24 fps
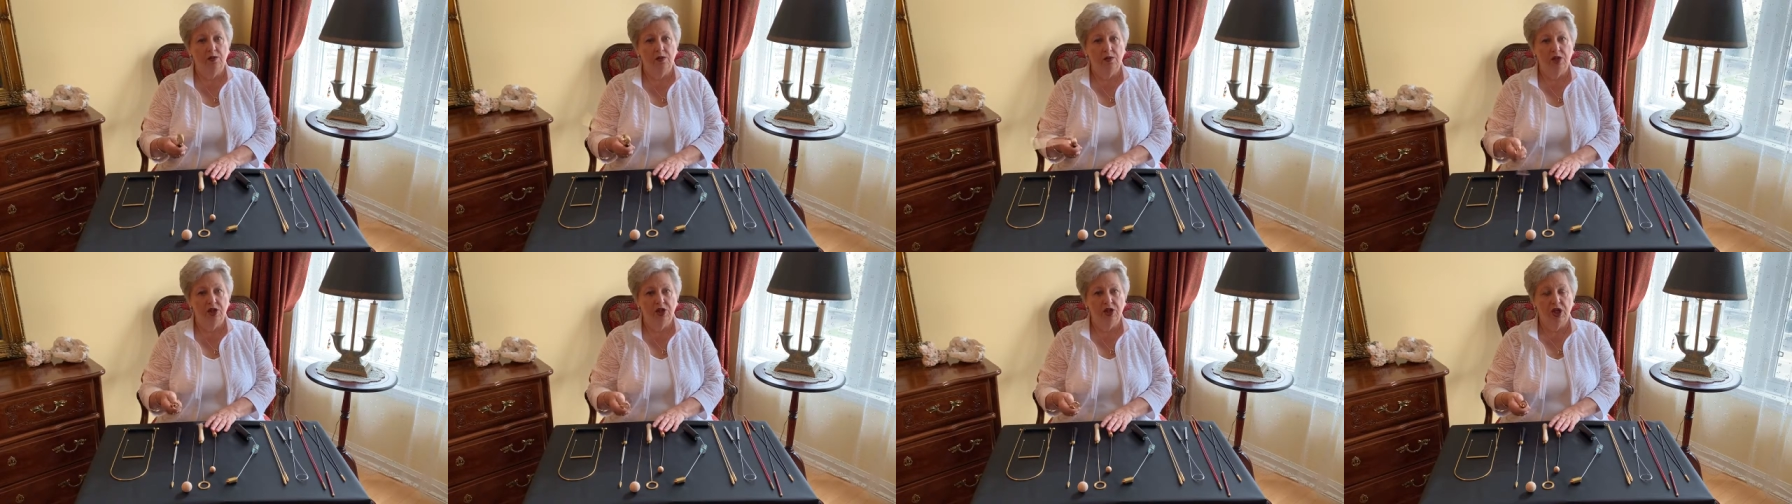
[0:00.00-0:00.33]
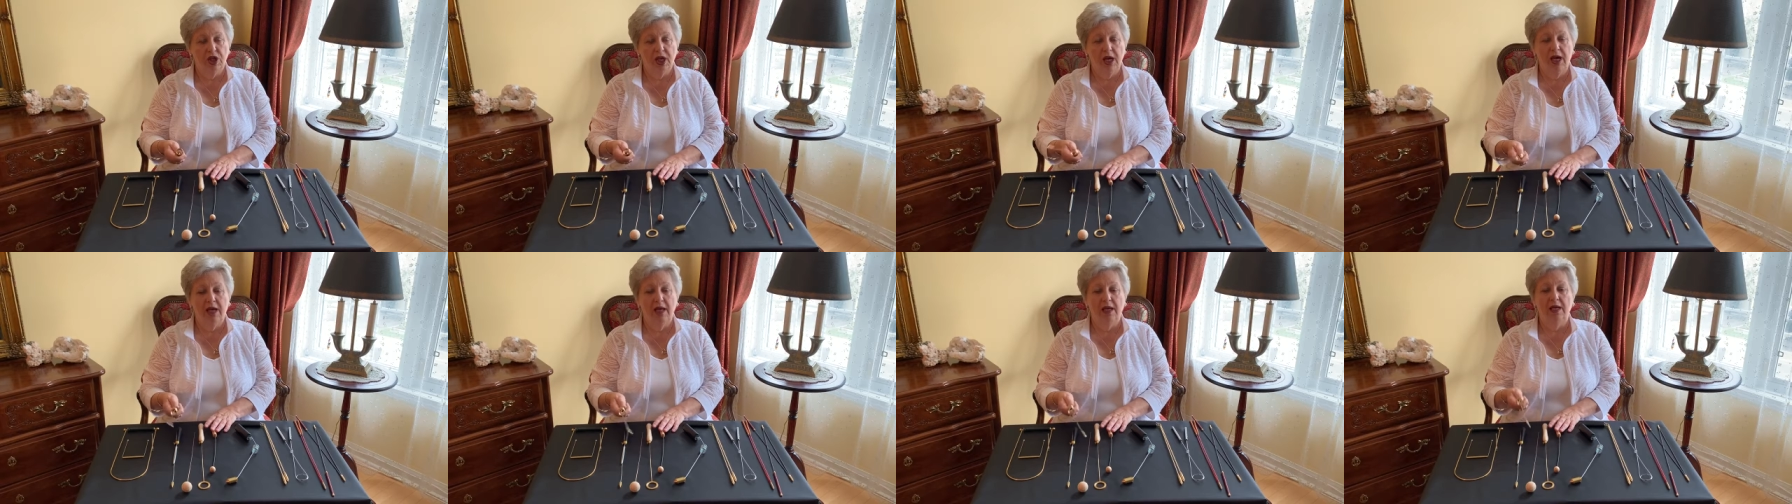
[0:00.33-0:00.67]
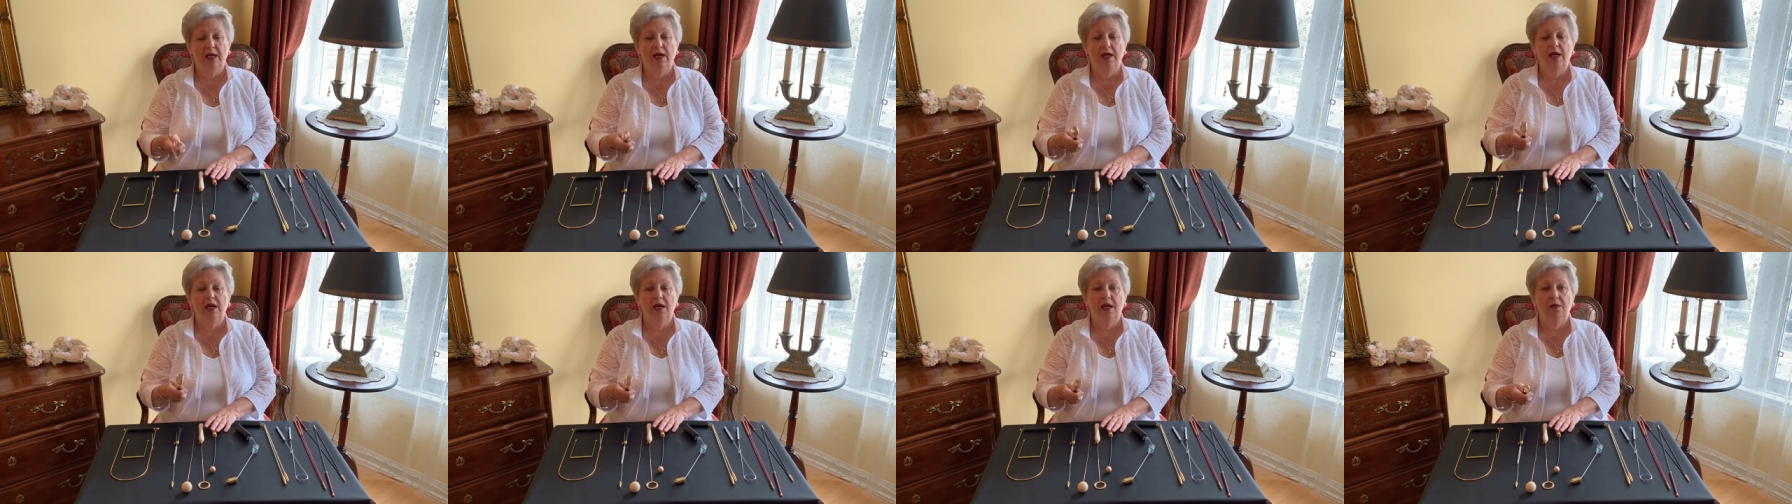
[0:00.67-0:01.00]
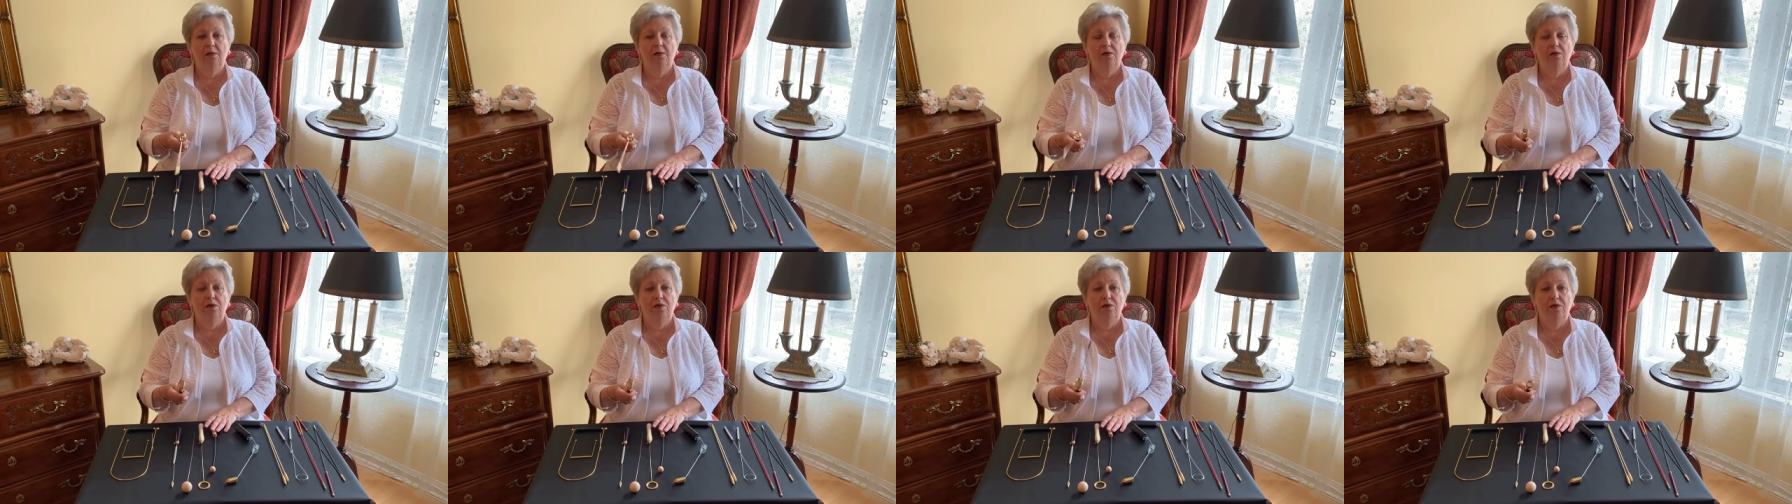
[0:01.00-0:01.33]
which can
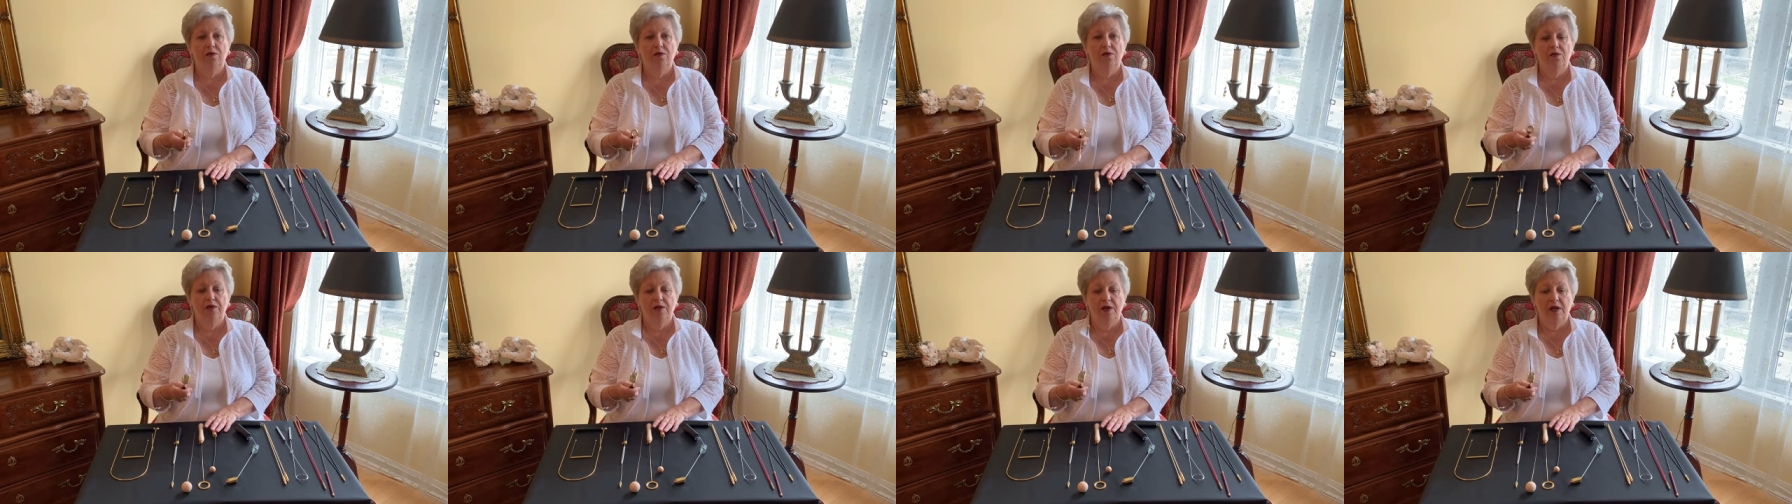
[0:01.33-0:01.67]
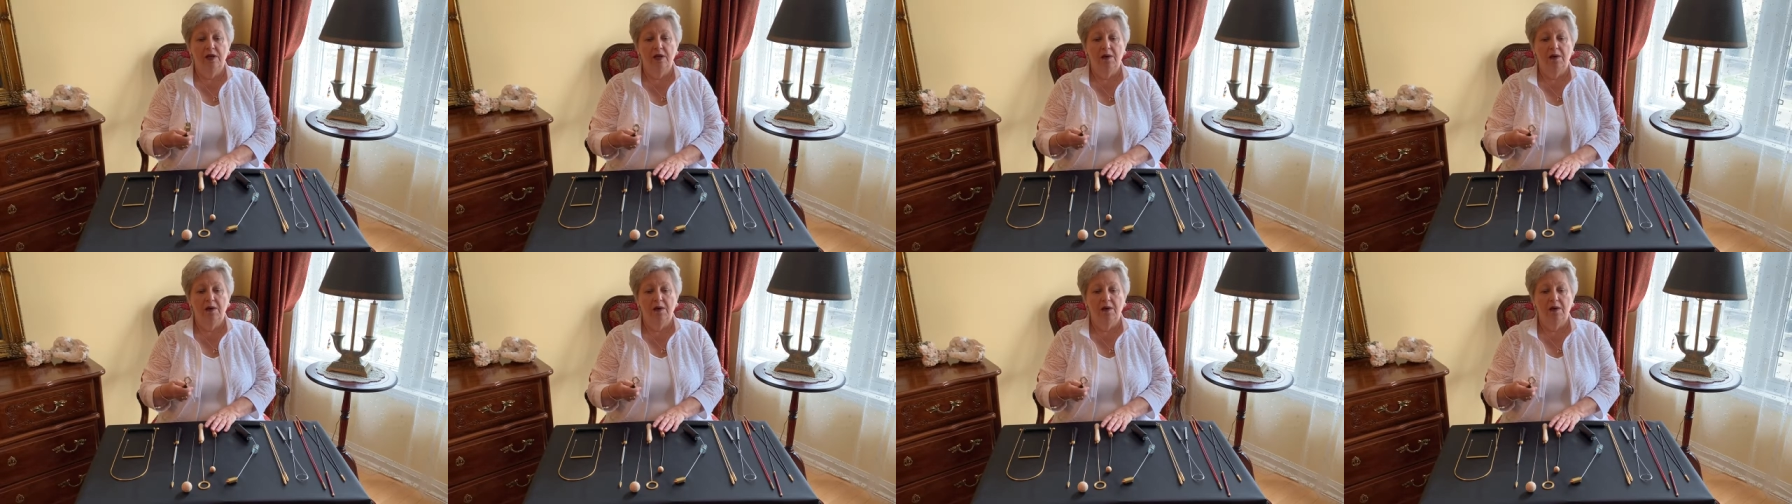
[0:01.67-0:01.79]
move